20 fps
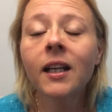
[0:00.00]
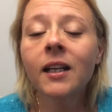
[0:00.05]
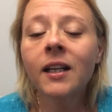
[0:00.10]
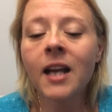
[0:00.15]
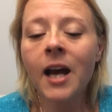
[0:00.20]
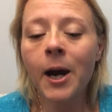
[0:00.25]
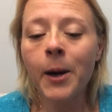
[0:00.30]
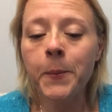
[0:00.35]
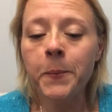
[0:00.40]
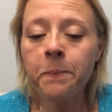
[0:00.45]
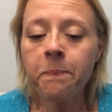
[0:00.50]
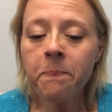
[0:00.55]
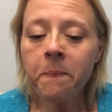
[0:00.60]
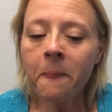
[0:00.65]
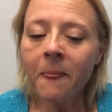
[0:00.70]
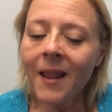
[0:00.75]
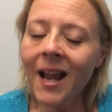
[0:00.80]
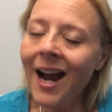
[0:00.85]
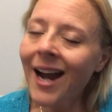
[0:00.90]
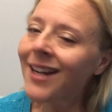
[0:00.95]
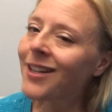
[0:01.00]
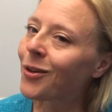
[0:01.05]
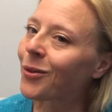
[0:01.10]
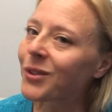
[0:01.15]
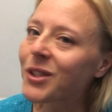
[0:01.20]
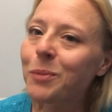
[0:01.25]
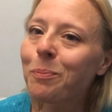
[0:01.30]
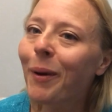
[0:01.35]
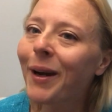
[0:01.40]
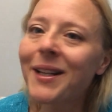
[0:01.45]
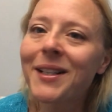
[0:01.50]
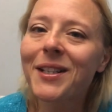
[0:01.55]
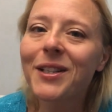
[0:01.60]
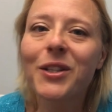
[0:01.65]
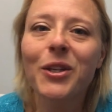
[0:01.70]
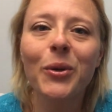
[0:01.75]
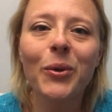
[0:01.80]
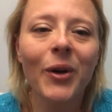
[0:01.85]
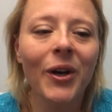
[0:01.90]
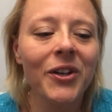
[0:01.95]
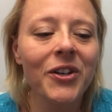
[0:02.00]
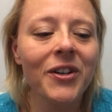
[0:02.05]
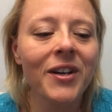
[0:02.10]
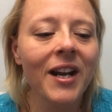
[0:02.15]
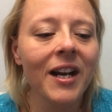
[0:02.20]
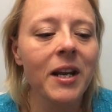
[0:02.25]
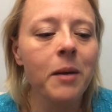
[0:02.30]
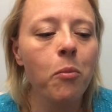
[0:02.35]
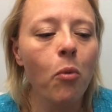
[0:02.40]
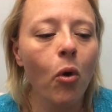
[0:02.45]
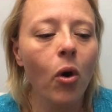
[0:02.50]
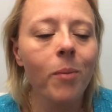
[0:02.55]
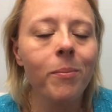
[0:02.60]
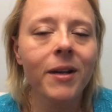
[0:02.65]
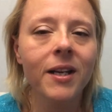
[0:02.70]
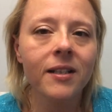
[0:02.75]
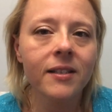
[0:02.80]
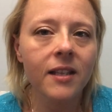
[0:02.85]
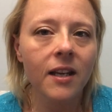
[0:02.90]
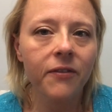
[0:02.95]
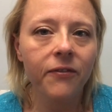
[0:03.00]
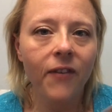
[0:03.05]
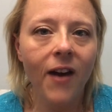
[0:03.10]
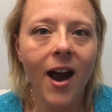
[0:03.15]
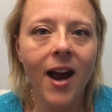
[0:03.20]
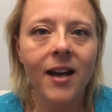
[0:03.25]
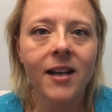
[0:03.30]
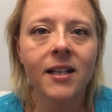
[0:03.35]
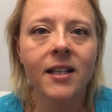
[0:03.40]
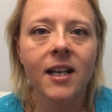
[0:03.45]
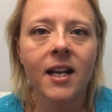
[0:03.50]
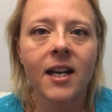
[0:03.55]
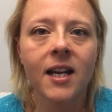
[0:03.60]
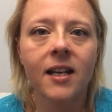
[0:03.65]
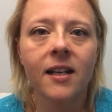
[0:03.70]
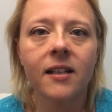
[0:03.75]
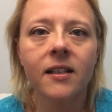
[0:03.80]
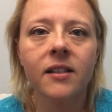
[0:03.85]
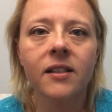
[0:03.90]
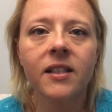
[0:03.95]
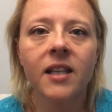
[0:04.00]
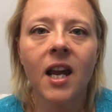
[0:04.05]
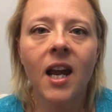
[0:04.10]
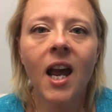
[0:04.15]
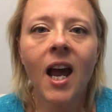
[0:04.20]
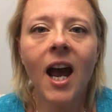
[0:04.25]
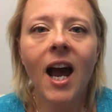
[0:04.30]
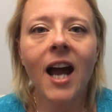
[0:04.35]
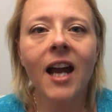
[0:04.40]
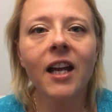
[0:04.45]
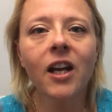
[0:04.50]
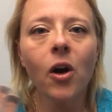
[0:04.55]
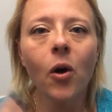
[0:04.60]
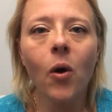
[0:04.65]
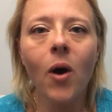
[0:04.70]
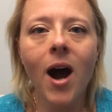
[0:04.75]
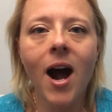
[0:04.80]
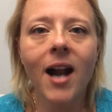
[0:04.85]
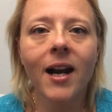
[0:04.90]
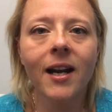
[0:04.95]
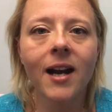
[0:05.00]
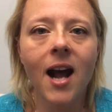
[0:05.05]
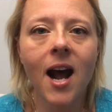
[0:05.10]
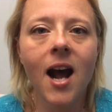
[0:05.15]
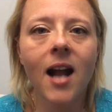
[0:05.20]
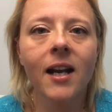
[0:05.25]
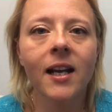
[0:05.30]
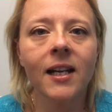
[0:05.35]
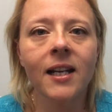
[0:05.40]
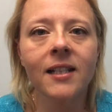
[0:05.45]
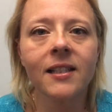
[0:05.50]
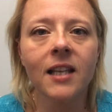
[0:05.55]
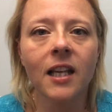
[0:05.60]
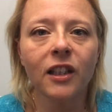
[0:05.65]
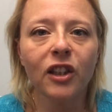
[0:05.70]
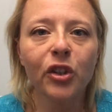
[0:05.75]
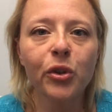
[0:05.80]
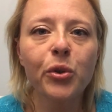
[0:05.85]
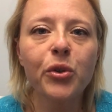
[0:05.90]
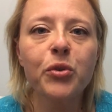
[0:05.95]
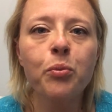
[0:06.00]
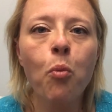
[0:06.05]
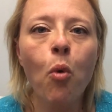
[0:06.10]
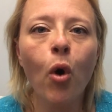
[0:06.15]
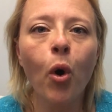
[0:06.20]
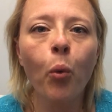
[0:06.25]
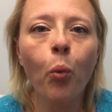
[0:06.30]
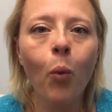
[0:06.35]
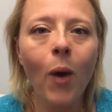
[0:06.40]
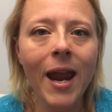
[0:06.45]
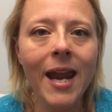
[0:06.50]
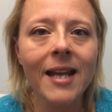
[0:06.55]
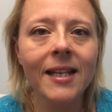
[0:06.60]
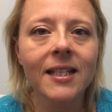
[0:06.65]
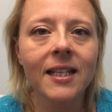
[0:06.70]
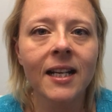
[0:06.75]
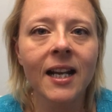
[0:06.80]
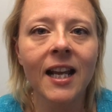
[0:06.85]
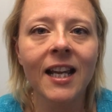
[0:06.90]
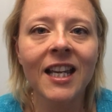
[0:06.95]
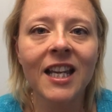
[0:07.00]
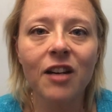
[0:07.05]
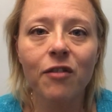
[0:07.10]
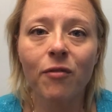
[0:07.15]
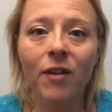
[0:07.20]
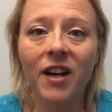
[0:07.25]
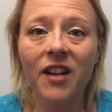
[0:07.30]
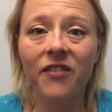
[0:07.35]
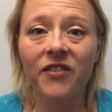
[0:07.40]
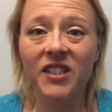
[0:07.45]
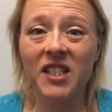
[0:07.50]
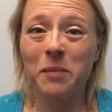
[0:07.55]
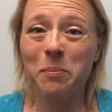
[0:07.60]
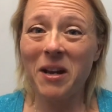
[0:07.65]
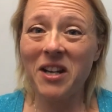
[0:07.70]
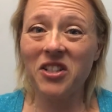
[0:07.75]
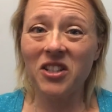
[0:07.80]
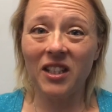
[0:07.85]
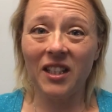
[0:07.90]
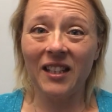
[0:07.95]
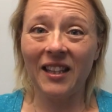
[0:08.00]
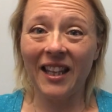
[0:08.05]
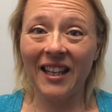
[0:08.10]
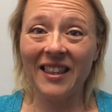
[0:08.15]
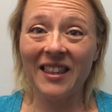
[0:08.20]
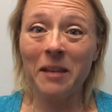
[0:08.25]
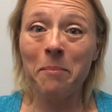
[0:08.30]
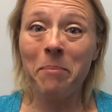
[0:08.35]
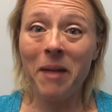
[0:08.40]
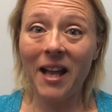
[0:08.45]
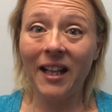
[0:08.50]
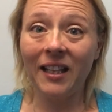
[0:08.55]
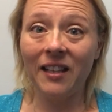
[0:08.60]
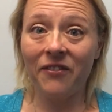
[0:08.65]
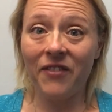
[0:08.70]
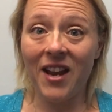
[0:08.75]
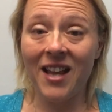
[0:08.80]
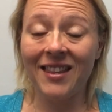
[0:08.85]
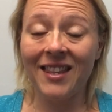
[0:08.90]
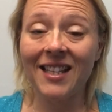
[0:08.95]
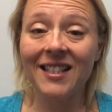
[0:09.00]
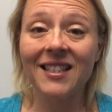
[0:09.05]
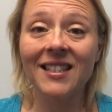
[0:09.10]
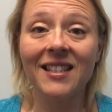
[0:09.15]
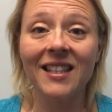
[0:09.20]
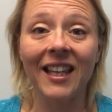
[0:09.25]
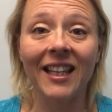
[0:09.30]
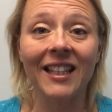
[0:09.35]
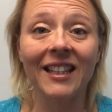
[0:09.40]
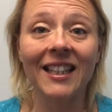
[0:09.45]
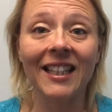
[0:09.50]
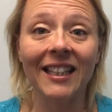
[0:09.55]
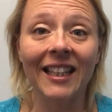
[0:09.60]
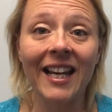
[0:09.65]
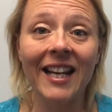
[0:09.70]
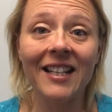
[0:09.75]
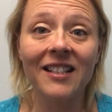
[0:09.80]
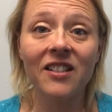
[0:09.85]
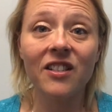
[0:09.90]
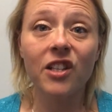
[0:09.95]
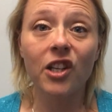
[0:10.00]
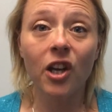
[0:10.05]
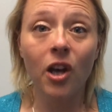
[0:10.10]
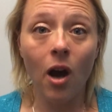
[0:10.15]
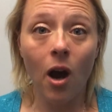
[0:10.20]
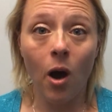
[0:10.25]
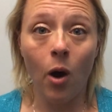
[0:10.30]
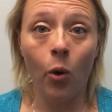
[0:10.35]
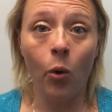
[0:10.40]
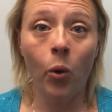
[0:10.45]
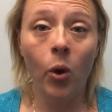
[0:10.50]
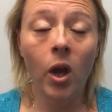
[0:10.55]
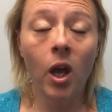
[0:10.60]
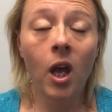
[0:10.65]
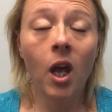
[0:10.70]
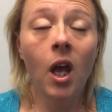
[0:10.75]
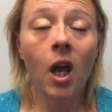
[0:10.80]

Now, I don't spike to 200 anymore because I find as I go on and as I lose more weight and I get rid of especially like the belly fat, that's like the last to go,